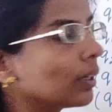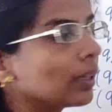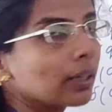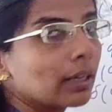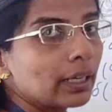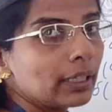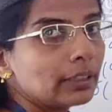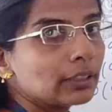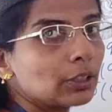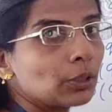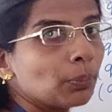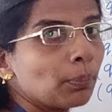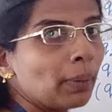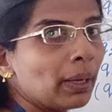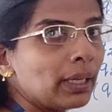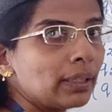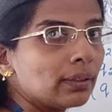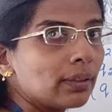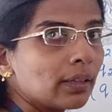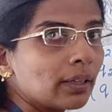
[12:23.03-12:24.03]
right, you
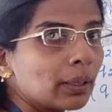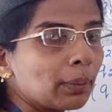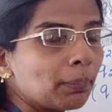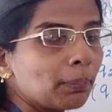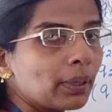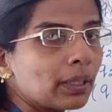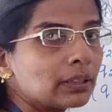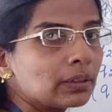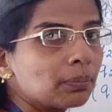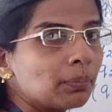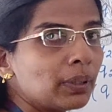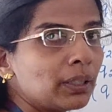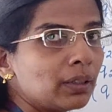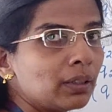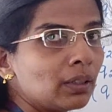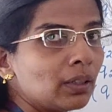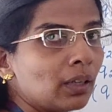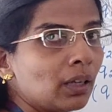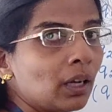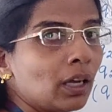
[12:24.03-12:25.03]
make the replacement,
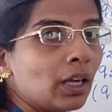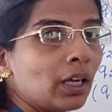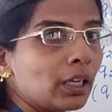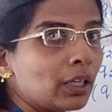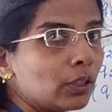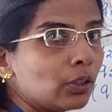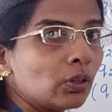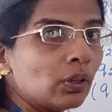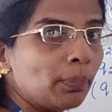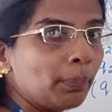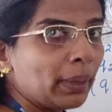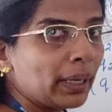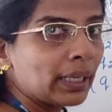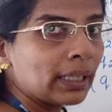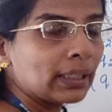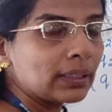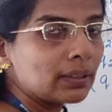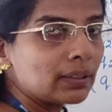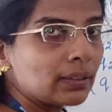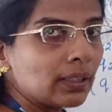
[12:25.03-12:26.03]
you will make
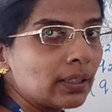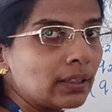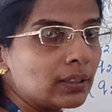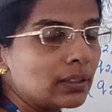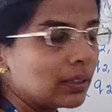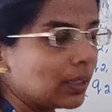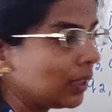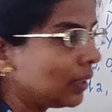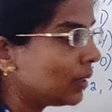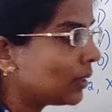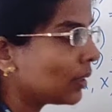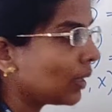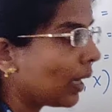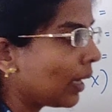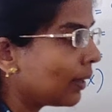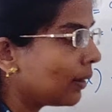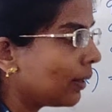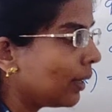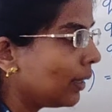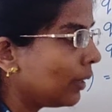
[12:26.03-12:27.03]
a state change
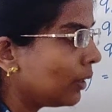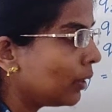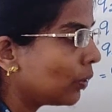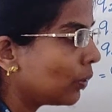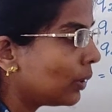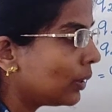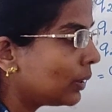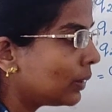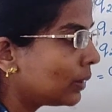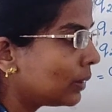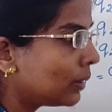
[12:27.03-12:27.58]
and then you will